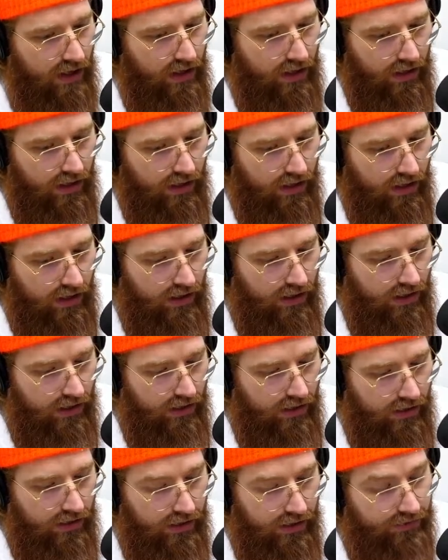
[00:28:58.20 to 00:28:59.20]

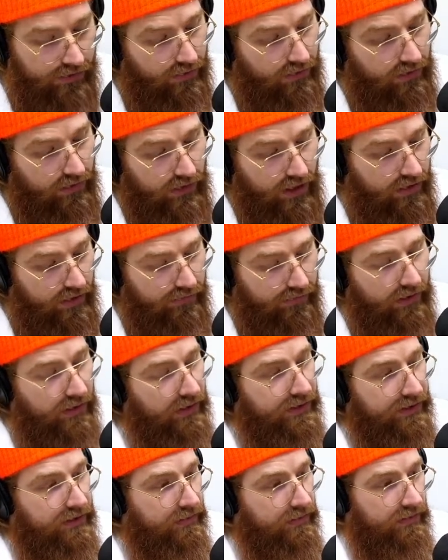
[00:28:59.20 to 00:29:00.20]
And that's what a lot of our
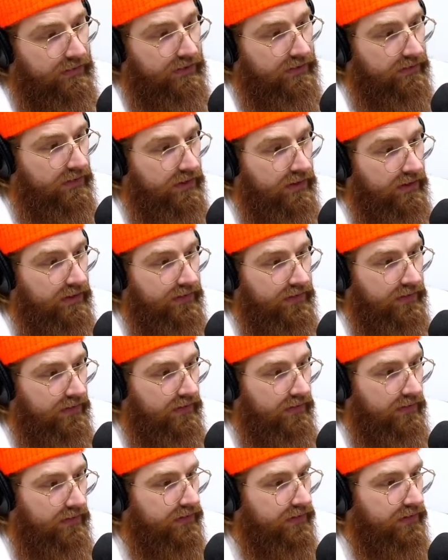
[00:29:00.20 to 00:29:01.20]
customers run
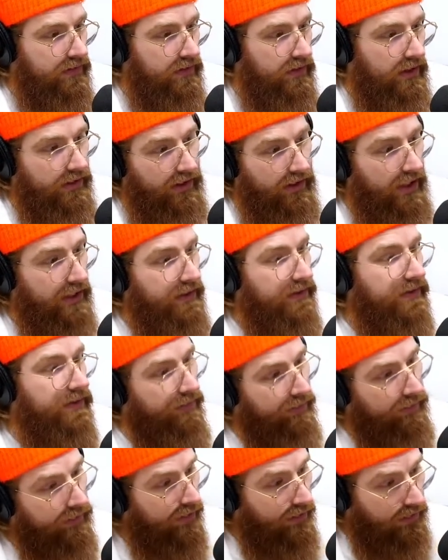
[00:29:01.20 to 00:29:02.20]
into is they like
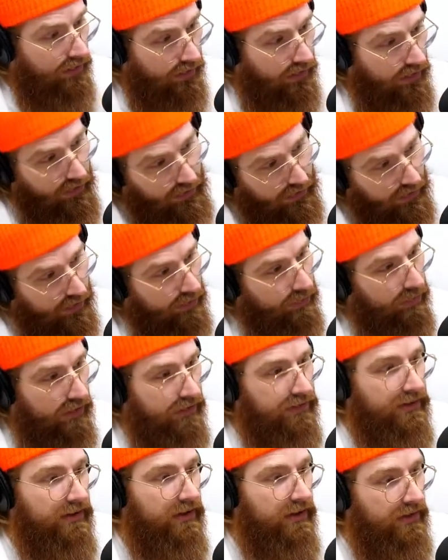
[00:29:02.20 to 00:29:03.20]
doing it, like
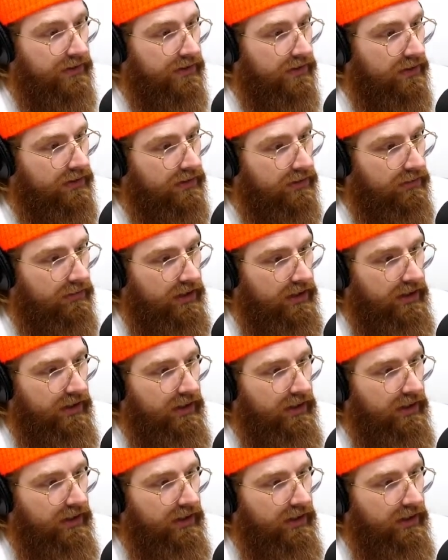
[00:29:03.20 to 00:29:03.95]
posting on social media